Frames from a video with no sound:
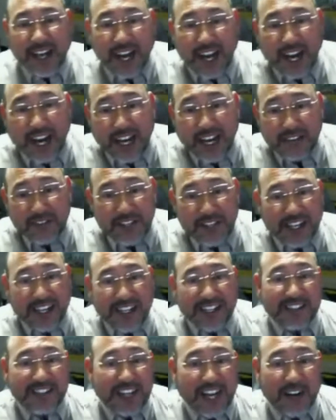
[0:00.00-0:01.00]

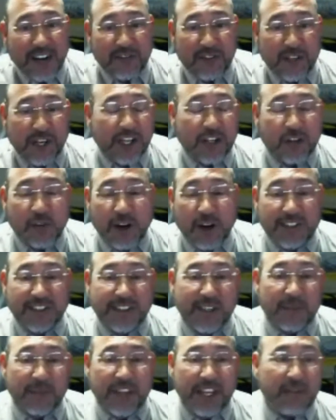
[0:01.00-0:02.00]
I've run across
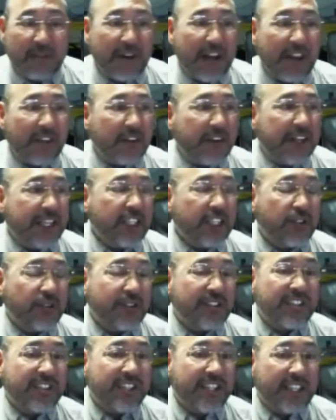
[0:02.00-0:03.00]
something rather
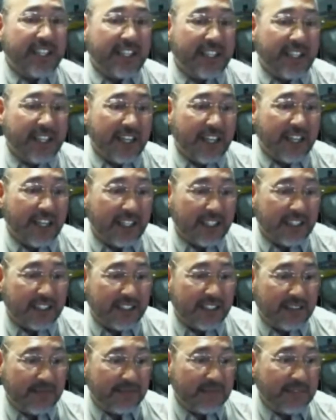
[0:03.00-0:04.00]
interesting
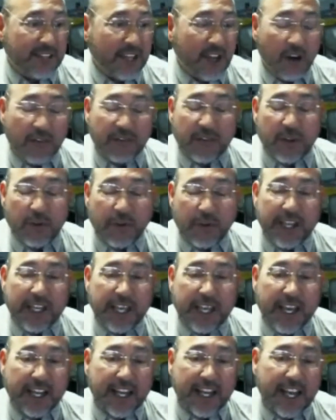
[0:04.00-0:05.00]
over the
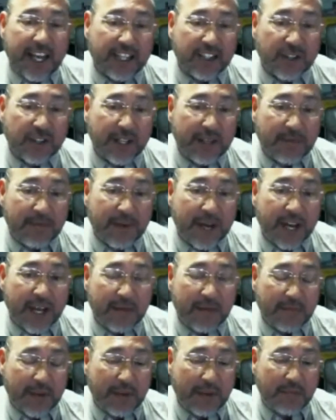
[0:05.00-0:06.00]
weekend. Actually,
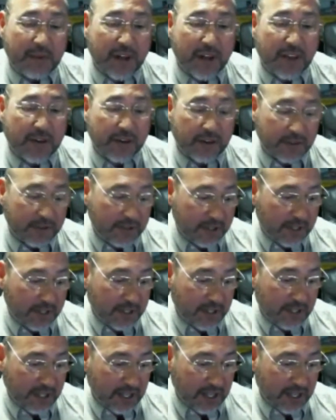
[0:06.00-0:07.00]
my brother
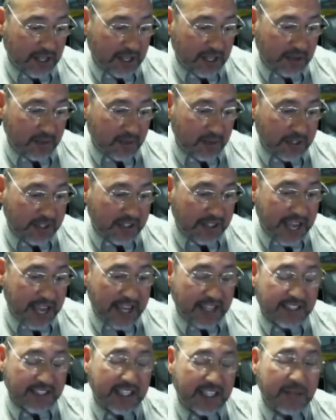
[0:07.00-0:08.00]
was
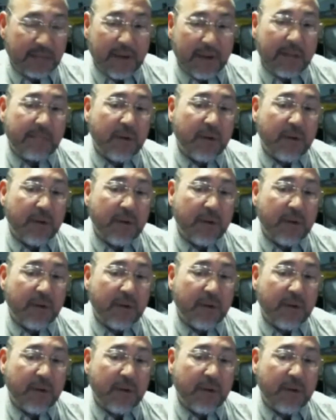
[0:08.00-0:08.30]
asking my